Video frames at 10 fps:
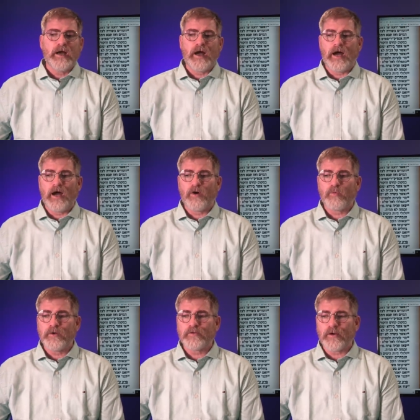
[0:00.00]
uh,
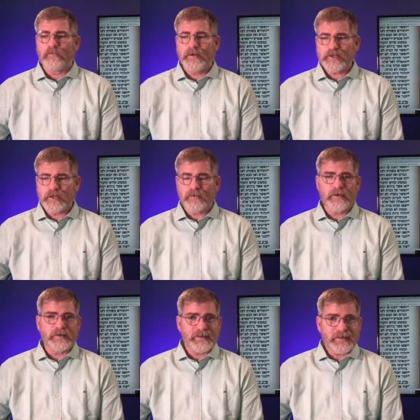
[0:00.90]
was originally
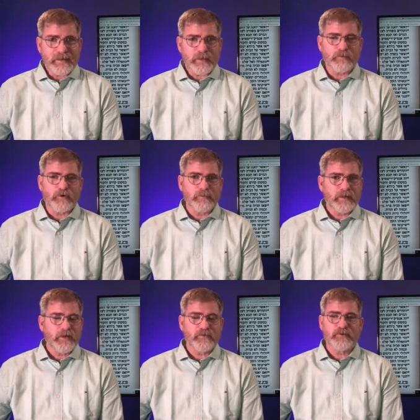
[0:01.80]
written in Hebrew
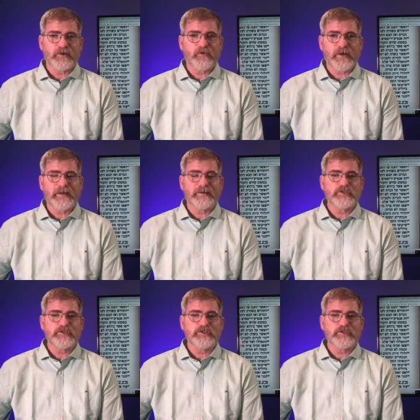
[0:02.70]
because the Greek